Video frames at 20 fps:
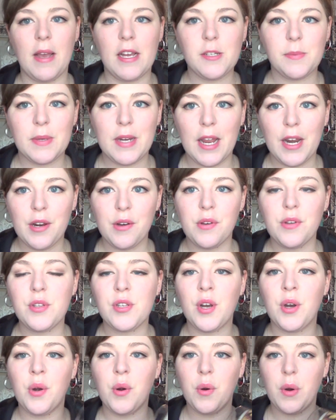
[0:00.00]
mashed
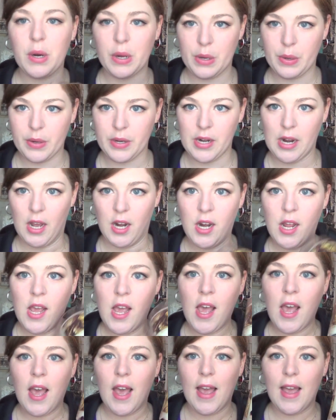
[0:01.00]
potatoes or coconut.
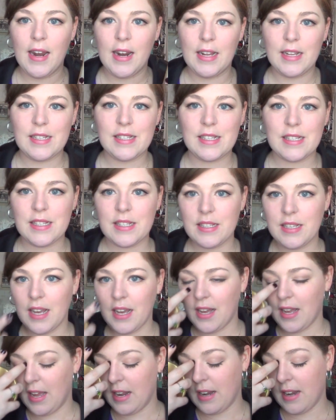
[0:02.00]
And
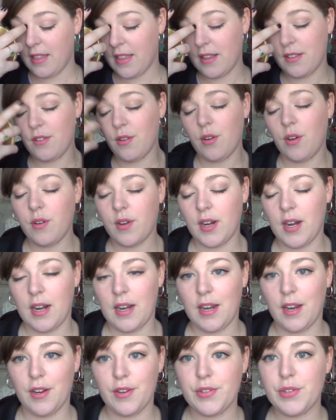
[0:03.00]
there's no coconut
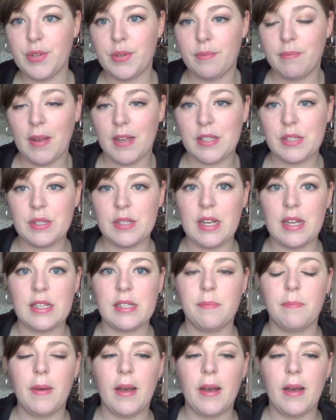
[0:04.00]
in here, so it makes no sense.